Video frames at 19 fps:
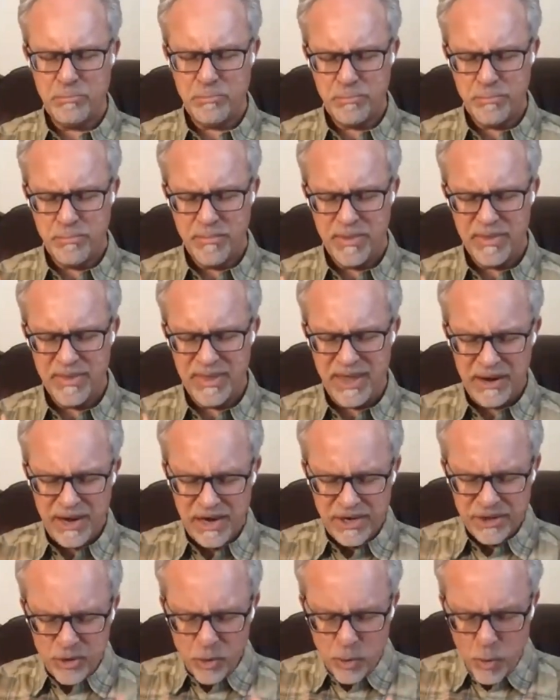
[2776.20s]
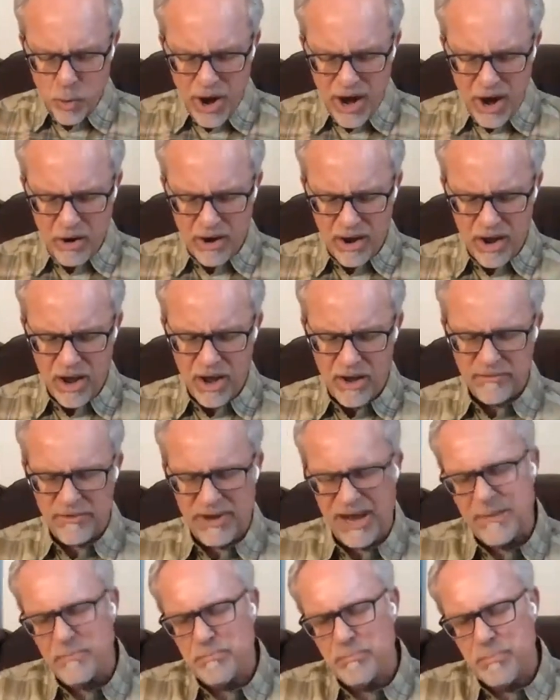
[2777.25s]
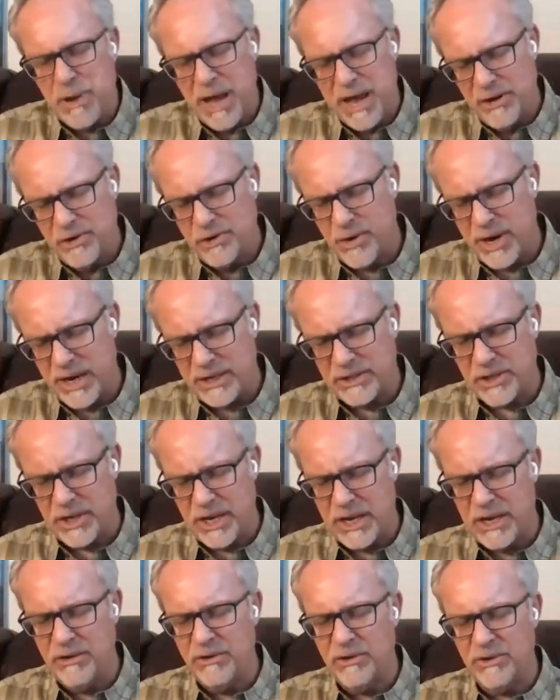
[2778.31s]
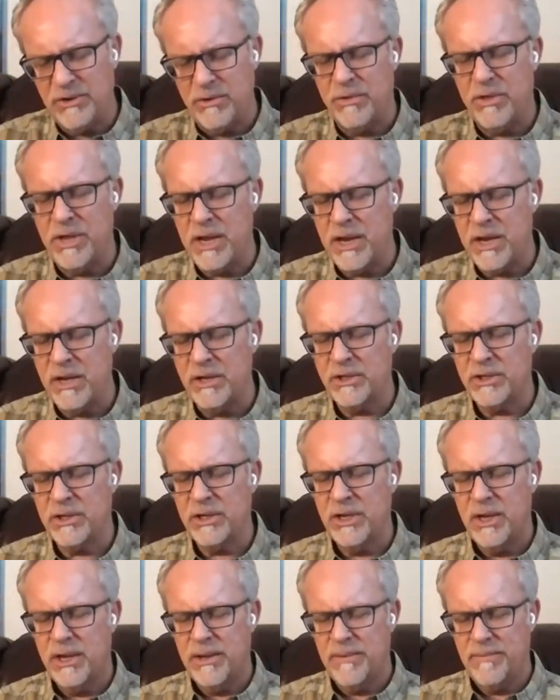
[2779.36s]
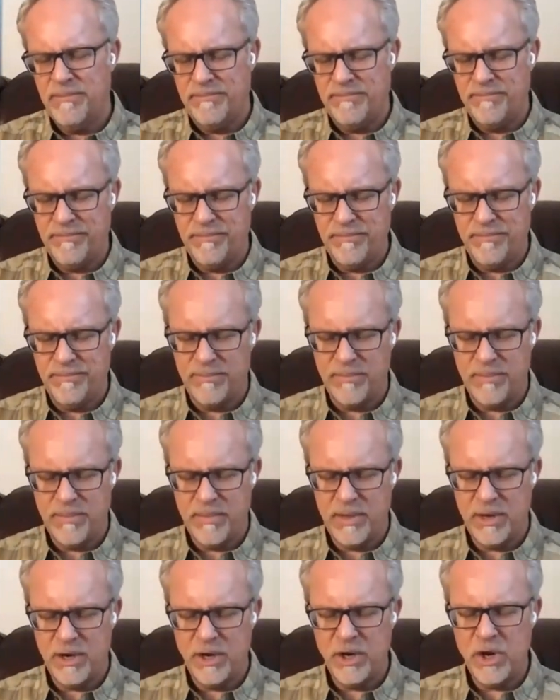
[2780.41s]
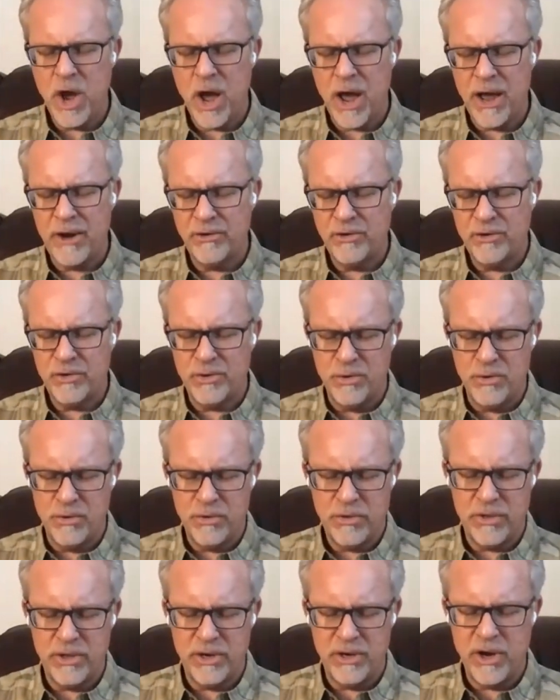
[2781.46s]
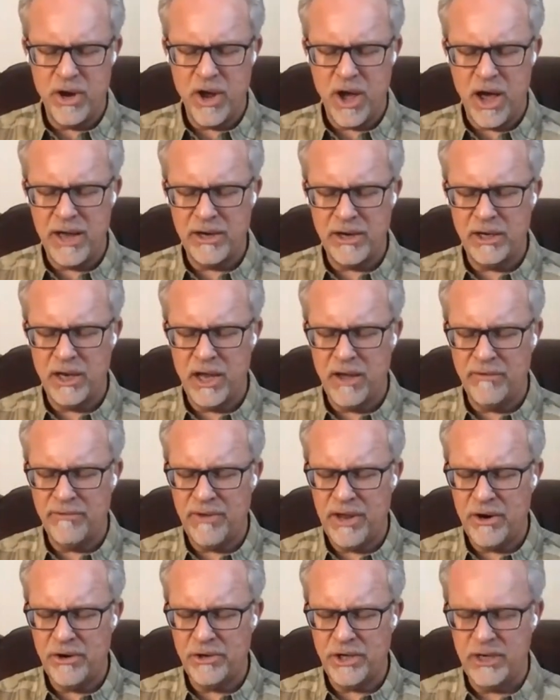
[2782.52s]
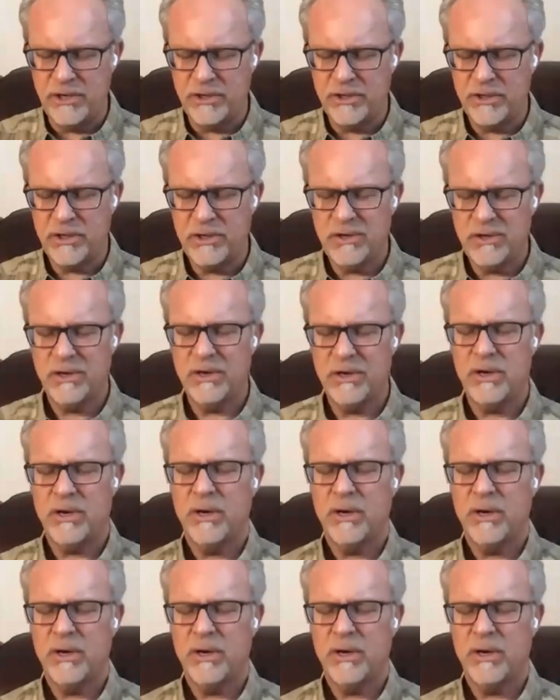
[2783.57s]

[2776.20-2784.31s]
that, that is aware of and penetrates into these non-truth and non-love energies.